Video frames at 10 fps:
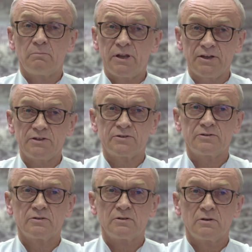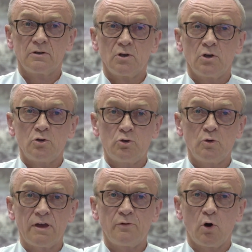Please,
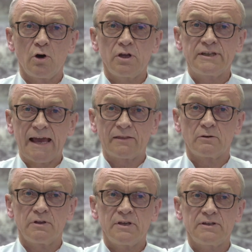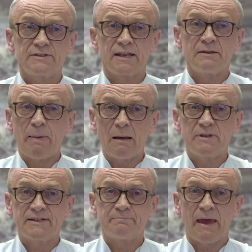do avoid gatherings and
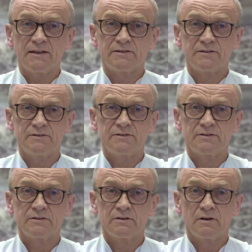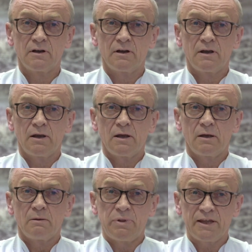public spaces
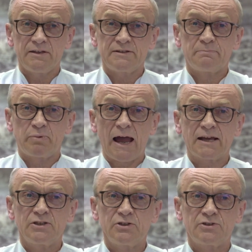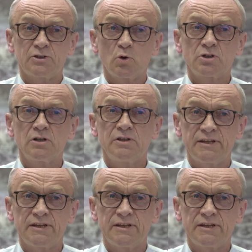Please practice social